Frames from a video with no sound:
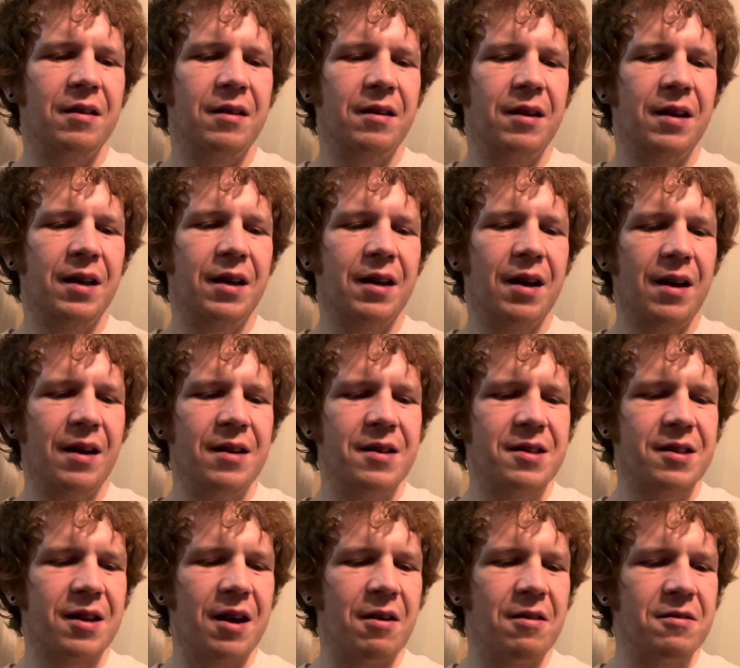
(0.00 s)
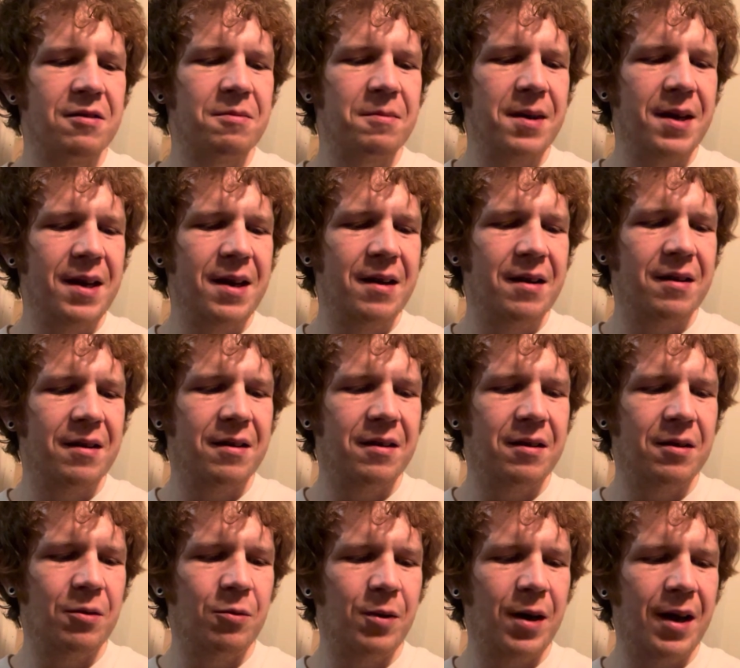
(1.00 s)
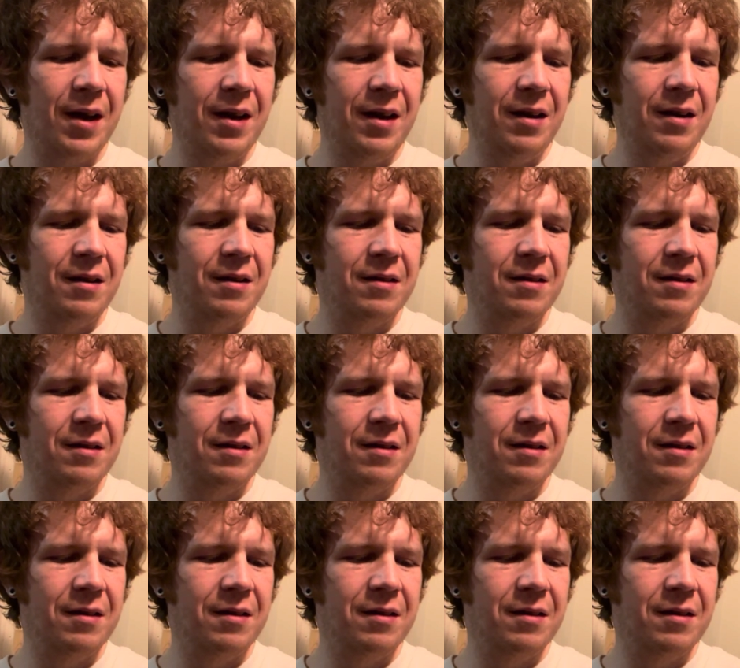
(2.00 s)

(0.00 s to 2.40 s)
it kind of scares me in a way.